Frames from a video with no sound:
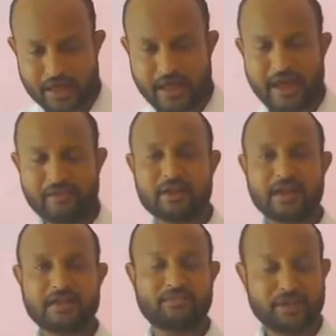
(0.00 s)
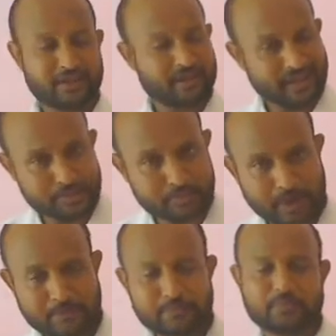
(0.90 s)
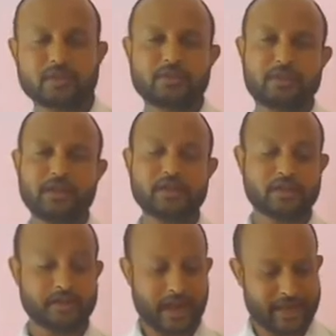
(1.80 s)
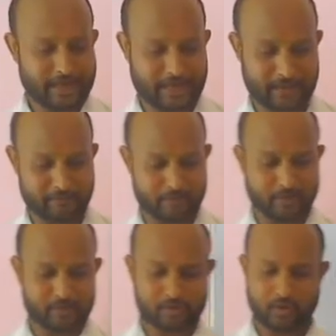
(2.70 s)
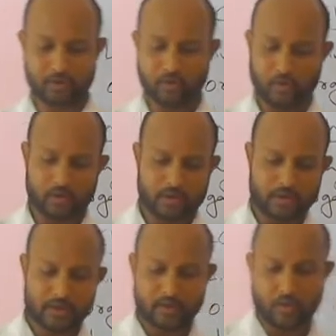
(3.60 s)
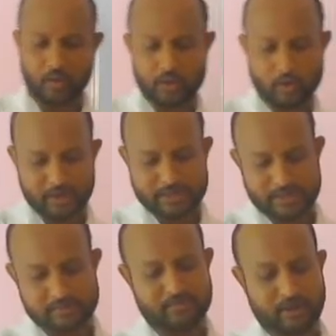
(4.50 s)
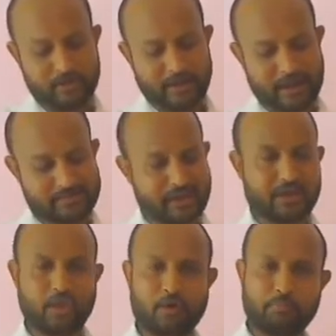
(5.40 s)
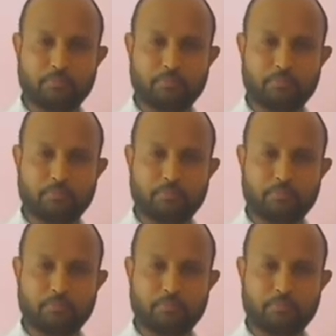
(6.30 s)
having a definite lifespan, they die again. So all organisms follow the life cycle of